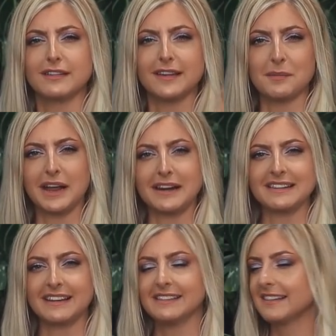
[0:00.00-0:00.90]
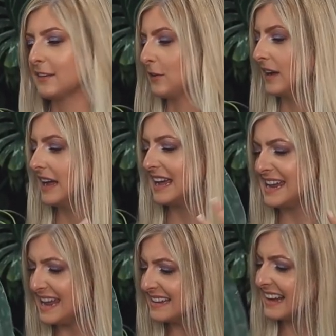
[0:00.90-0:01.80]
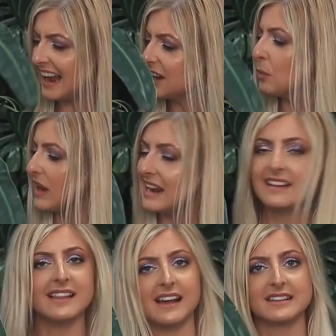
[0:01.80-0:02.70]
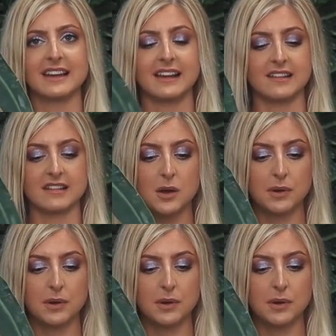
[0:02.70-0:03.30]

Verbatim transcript: Does that make any sense? So he is kind of weird in that sense,